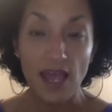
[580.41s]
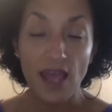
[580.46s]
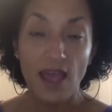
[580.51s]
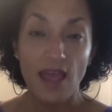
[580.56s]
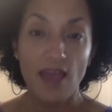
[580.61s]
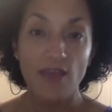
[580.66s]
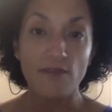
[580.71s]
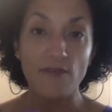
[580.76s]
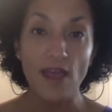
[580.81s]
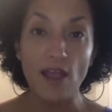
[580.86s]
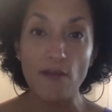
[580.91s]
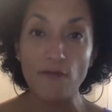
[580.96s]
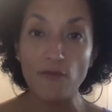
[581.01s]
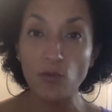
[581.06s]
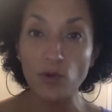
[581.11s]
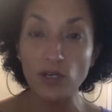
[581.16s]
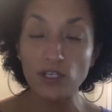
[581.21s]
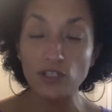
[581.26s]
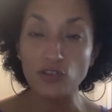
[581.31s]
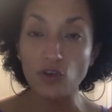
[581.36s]
If
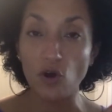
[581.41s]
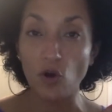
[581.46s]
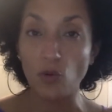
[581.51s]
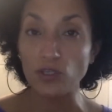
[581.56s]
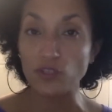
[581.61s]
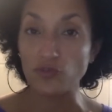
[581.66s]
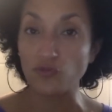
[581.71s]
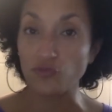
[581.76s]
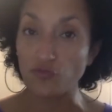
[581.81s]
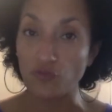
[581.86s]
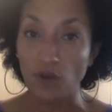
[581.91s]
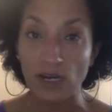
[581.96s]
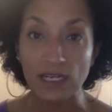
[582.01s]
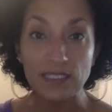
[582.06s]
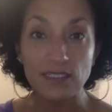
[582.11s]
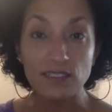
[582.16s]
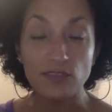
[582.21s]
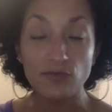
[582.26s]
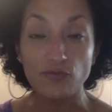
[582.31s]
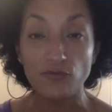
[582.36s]
everyone is always
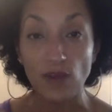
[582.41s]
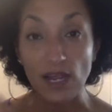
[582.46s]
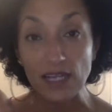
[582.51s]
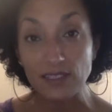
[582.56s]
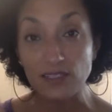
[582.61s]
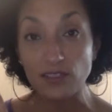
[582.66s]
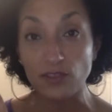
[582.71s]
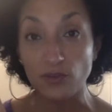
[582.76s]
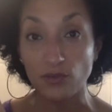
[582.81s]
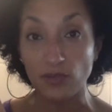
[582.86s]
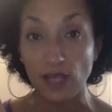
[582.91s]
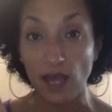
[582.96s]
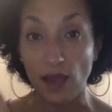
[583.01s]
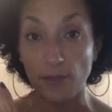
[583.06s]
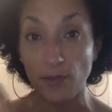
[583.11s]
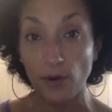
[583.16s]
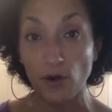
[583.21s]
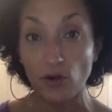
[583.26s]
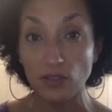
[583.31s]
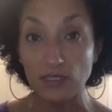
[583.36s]
running to rescue
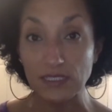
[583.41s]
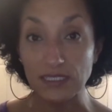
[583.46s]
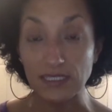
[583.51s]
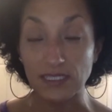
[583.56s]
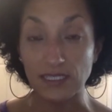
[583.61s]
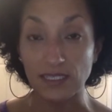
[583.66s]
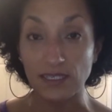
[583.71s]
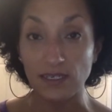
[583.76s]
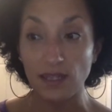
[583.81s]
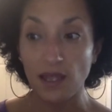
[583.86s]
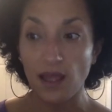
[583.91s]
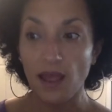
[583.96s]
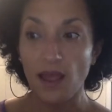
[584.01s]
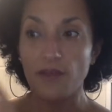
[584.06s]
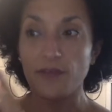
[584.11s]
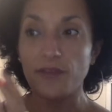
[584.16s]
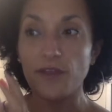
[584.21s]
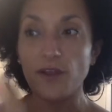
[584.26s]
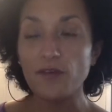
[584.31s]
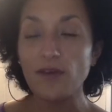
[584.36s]
that person,
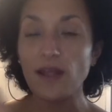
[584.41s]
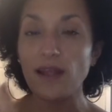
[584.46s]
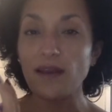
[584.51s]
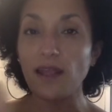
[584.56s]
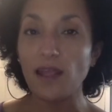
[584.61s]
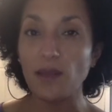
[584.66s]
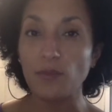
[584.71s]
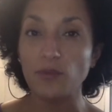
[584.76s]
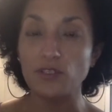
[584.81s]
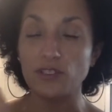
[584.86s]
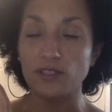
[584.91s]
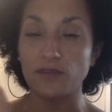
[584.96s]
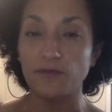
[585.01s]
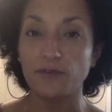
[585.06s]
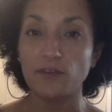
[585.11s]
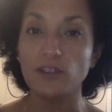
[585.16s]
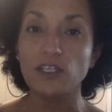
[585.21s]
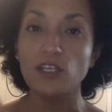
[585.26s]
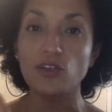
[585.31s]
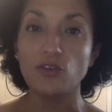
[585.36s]
they're not able to
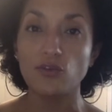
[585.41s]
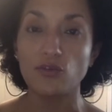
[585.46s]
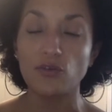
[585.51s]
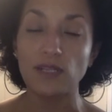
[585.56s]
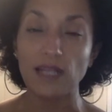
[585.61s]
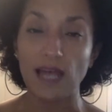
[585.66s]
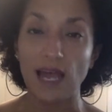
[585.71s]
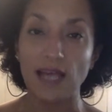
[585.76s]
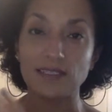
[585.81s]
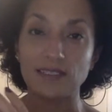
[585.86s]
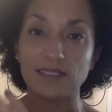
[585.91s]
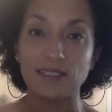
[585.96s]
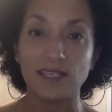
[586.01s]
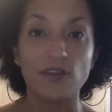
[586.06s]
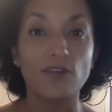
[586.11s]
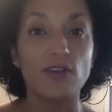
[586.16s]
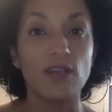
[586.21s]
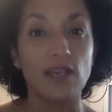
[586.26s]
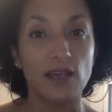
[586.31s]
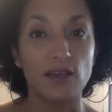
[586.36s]
fully utilize
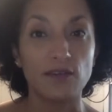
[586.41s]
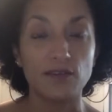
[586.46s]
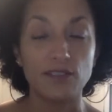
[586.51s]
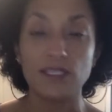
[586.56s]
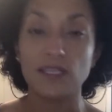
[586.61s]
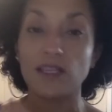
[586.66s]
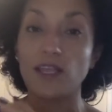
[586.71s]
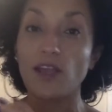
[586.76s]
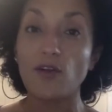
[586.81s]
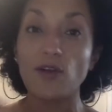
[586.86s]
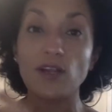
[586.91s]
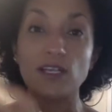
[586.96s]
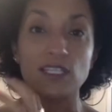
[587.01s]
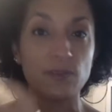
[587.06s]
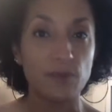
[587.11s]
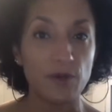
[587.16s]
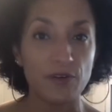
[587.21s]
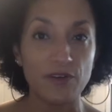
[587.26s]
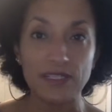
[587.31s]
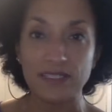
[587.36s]
their gifts, their
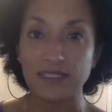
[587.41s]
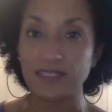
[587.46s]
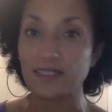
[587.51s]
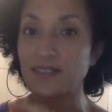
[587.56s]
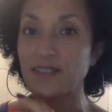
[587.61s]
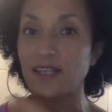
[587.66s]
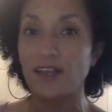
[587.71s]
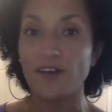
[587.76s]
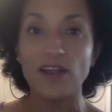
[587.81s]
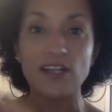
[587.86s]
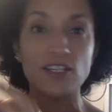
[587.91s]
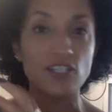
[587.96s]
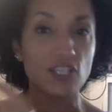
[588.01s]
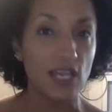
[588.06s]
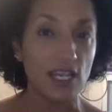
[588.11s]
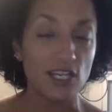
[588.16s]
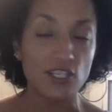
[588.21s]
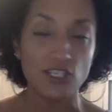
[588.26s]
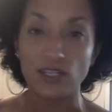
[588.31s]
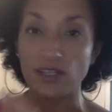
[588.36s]
experiences, their
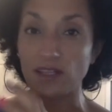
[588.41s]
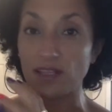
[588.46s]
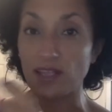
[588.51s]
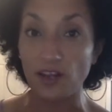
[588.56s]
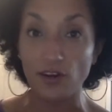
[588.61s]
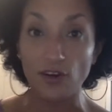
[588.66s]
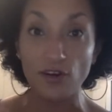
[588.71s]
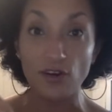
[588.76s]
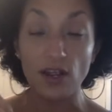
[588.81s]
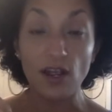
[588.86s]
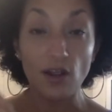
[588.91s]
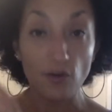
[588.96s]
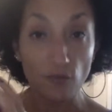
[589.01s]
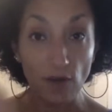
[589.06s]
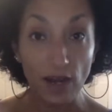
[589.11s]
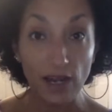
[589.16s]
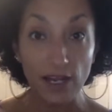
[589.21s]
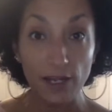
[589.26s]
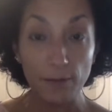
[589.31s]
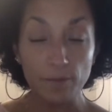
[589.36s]
education,
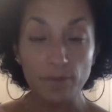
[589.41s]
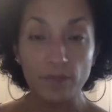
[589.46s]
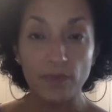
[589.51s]
right?